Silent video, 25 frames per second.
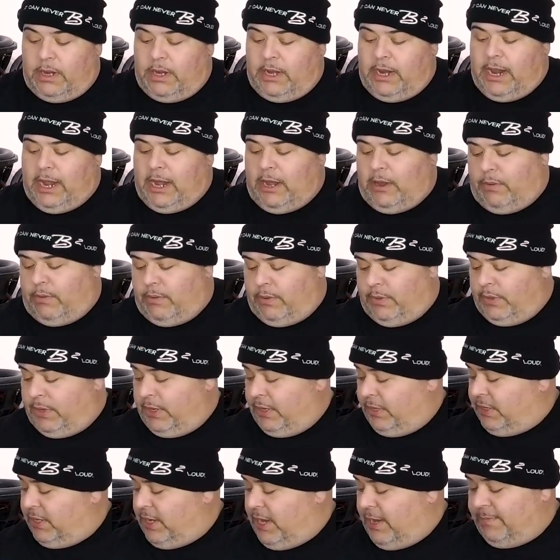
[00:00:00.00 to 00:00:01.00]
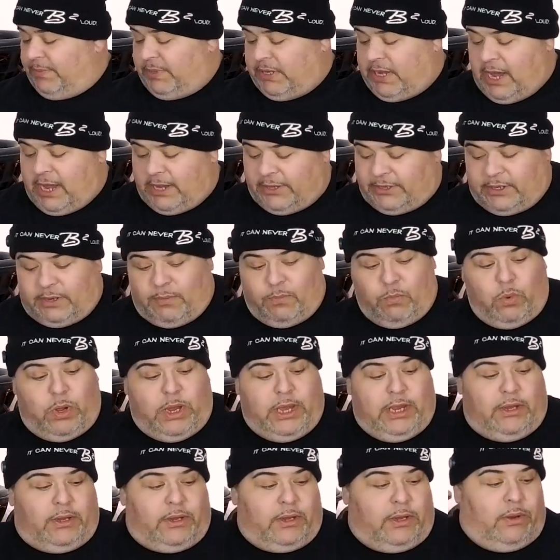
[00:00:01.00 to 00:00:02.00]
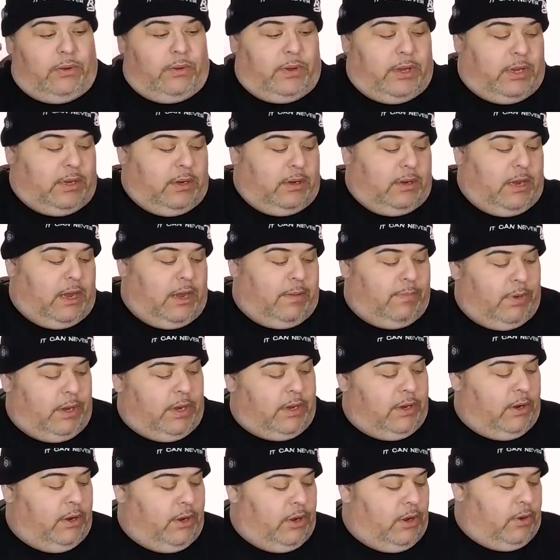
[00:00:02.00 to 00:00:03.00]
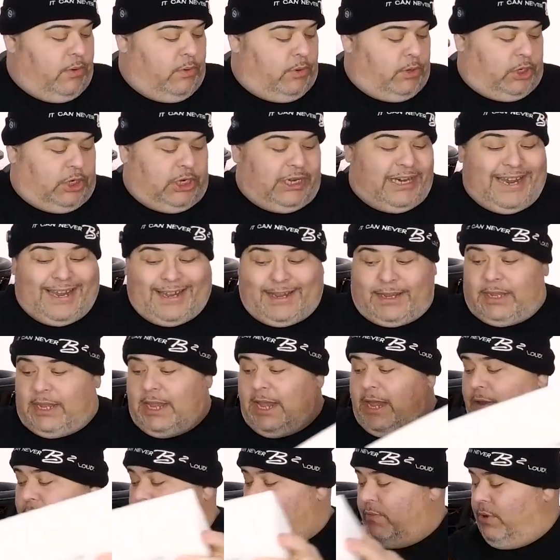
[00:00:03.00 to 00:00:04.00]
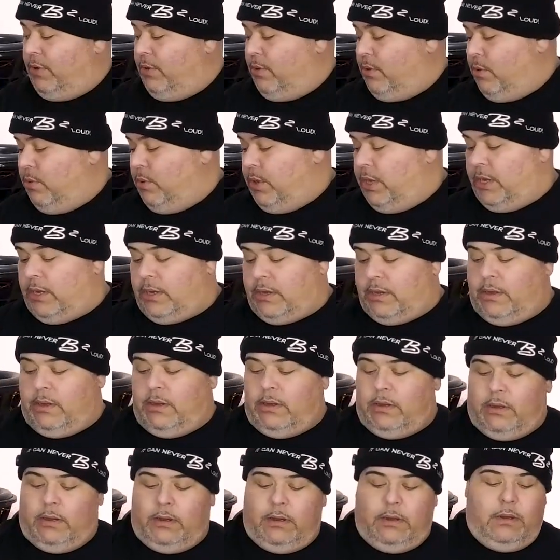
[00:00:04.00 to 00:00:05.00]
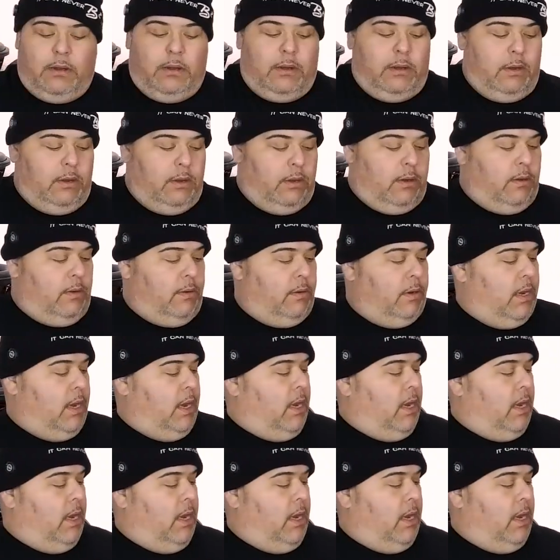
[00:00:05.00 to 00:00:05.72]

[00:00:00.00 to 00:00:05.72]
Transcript: Now, this amp's got some weight to it. I'm gonna go check that real quick. Hold